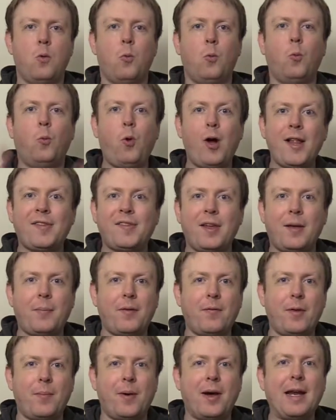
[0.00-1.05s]
What's up,
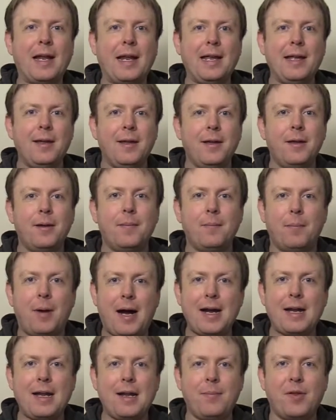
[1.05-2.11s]
everybody?
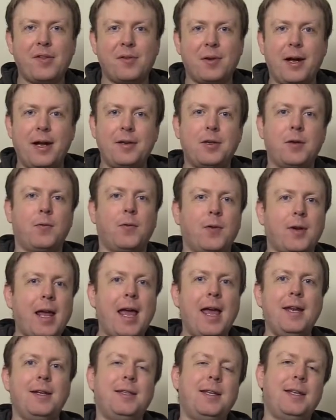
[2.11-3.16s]
My name is Ryan Turford,
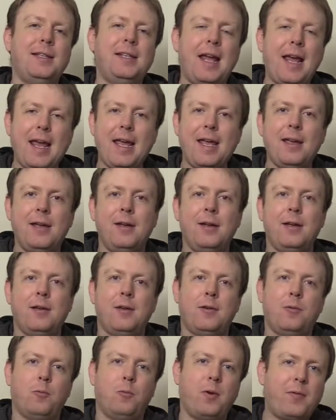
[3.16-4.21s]
and today
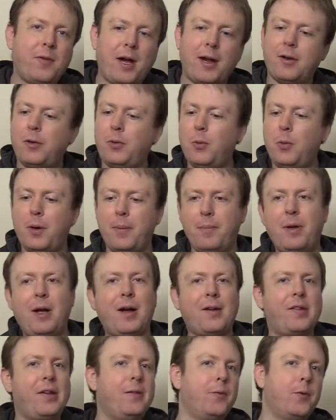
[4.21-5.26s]
we've got a cool
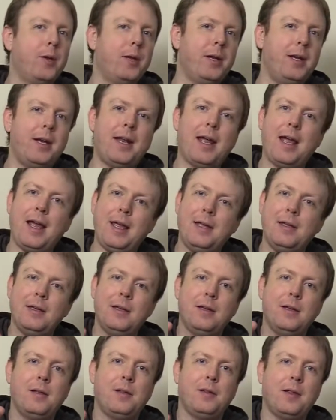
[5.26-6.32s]
unboxing for you today.
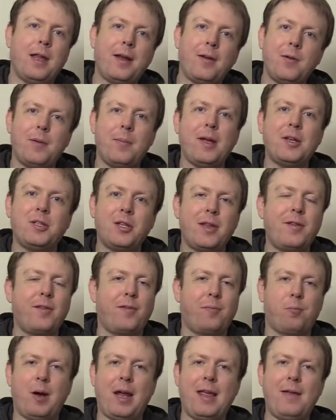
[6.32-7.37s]
LEGO
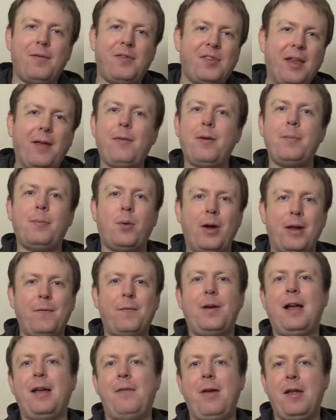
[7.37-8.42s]
Dimensions Wave
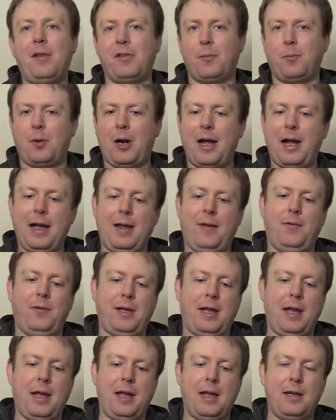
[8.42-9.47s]
7.5 has arrived,
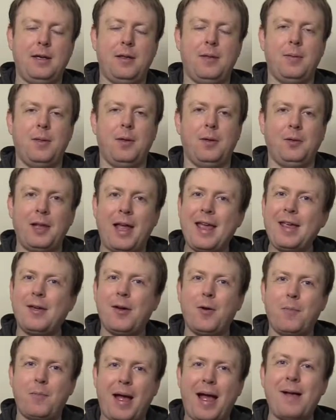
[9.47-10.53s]
and the
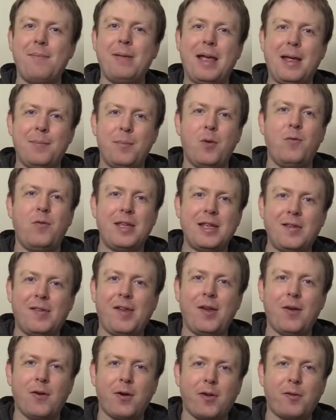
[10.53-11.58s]
LEGO Batman movie is
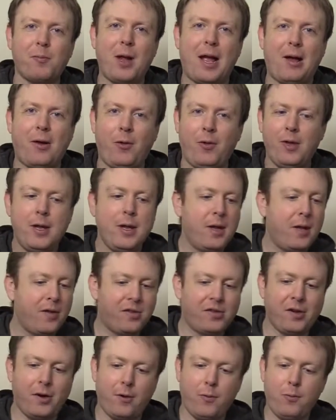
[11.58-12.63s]
here as well.
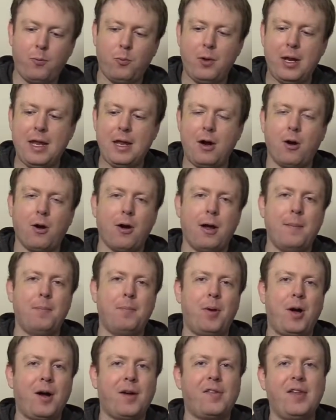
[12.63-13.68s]
So we are
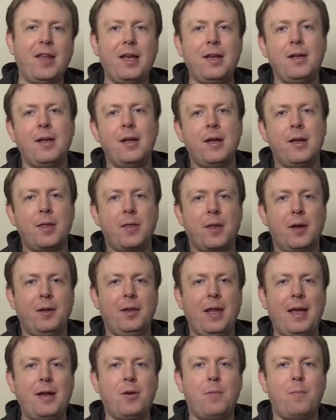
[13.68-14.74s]
unboxing the
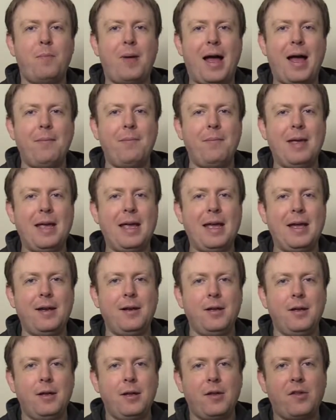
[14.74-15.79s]
LEGO
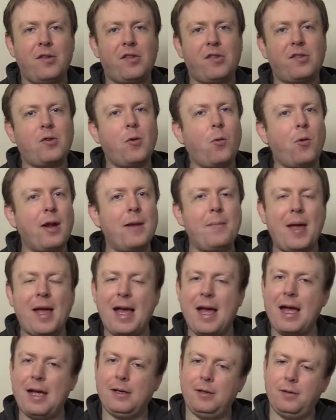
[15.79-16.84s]
Batman story
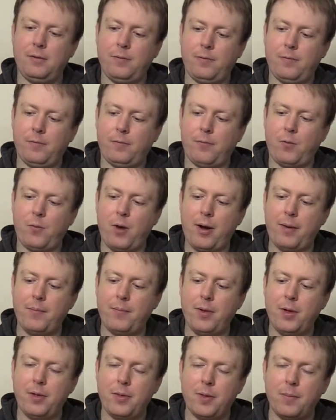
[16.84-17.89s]
pack
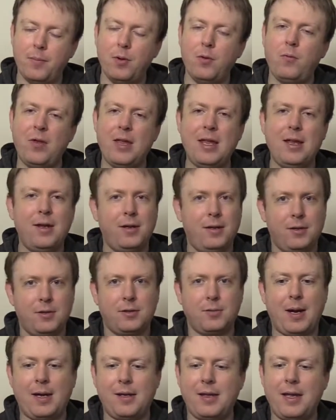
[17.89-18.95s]
from the movie
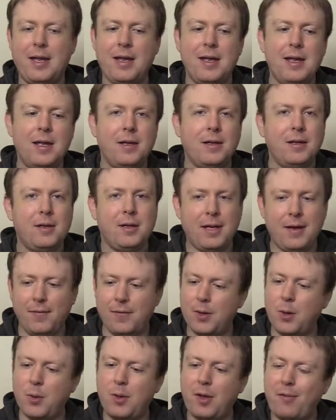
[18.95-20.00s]
directly.
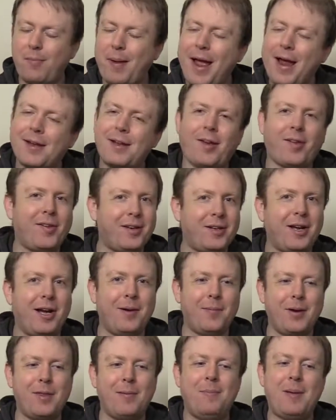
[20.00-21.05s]
Even though this pack doesn't
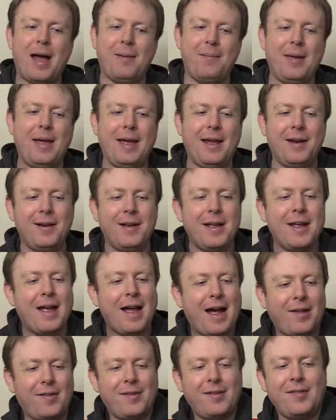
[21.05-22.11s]
come with Batman,
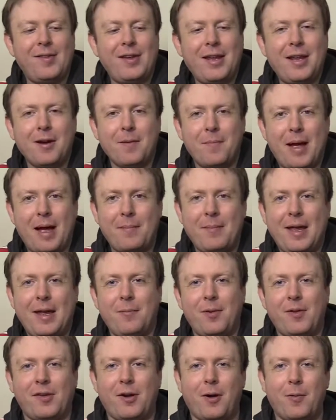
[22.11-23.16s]
as you can see here, Batman
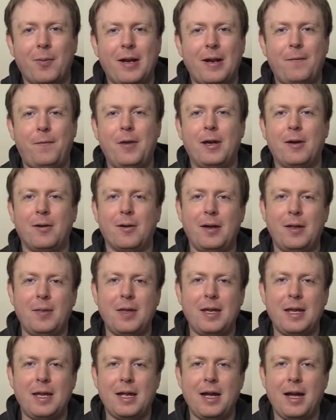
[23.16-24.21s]
was already a figure in
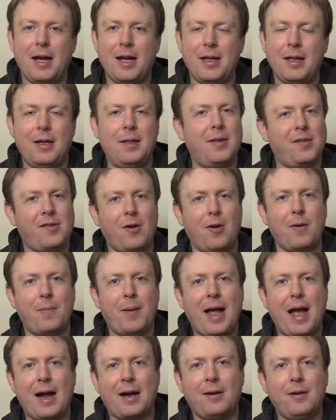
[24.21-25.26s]
the starter
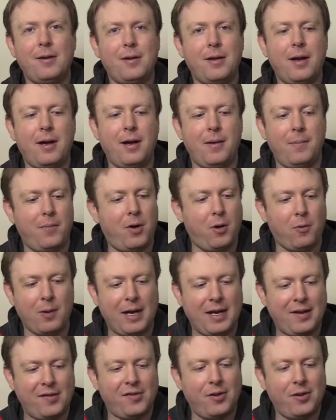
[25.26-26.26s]
pack already.